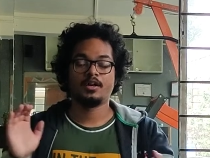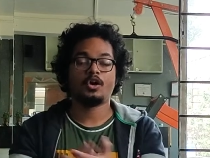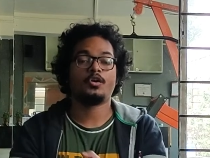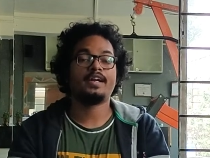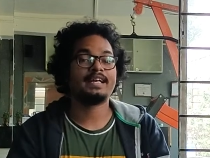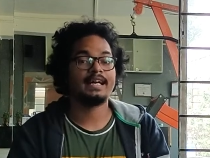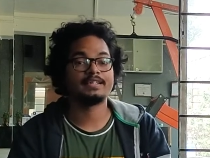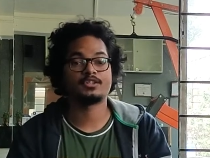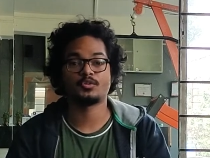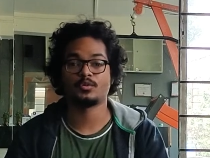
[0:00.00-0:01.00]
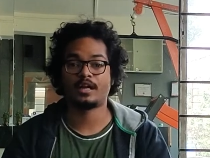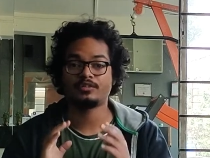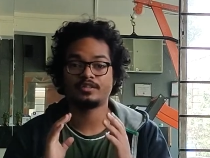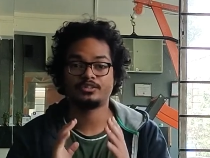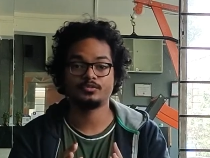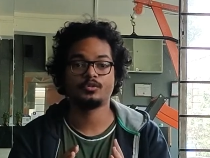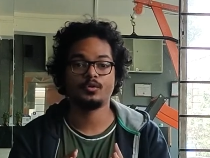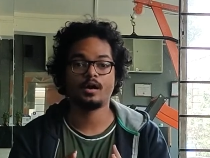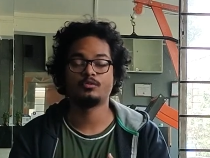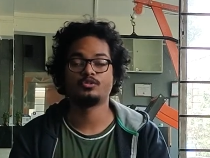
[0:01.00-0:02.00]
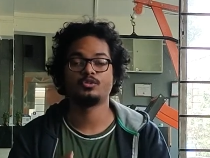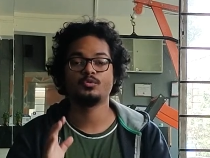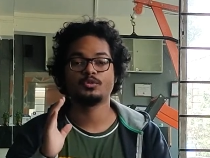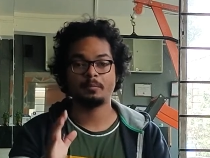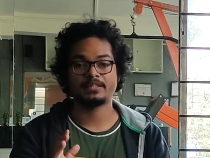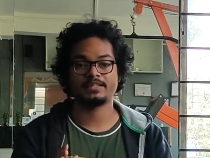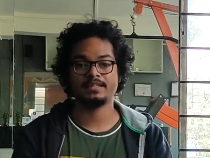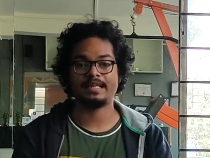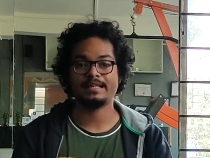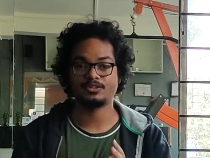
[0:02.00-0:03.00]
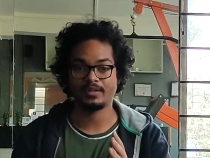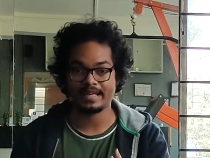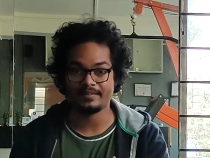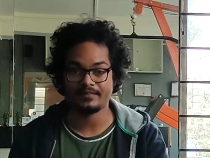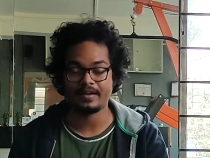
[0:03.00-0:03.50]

Alright guys, so now that you know how to lose muscle and to gain